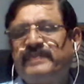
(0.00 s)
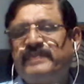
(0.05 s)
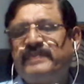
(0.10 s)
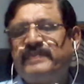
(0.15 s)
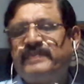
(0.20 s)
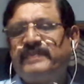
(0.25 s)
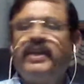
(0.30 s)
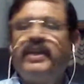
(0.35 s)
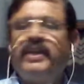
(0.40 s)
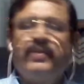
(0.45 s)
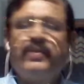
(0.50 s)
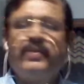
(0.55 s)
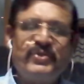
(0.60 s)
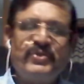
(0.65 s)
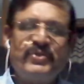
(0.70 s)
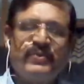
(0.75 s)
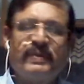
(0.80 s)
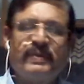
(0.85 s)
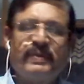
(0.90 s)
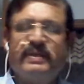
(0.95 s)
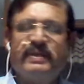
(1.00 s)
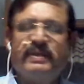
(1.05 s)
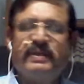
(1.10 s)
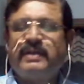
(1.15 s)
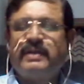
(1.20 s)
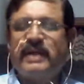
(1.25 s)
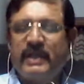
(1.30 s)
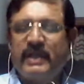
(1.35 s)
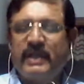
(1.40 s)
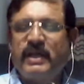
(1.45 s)
an individual,
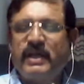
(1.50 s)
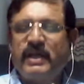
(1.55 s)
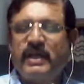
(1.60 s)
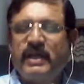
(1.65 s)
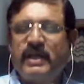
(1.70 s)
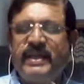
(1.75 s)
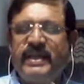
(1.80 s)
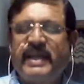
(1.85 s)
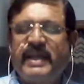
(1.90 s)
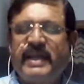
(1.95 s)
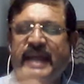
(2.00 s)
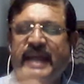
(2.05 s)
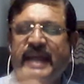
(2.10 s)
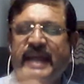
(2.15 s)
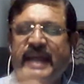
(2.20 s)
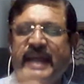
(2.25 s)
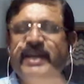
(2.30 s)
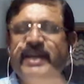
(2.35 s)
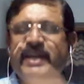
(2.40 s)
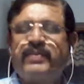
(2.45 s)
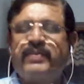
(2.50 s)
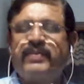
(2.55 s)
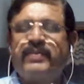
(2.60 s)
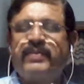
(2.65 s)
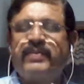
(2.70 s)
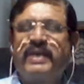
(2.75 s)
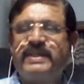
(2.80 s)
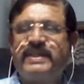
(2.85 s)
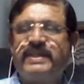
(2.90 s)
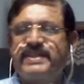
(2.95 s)
I mean a candidate one
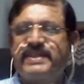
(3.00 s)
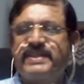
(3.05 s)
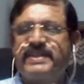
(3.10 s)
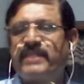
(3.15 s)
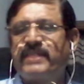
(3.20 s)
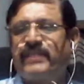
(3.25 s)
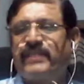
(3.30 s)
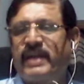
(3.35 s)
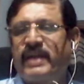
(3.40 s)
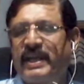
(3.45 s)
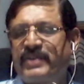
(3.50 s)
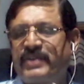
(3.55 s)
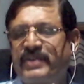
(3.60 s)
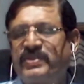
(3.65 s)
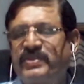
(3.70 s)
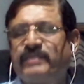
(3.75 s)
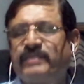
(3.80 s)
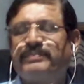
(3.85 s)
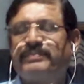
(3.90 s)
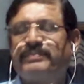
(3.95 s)
who contested for election.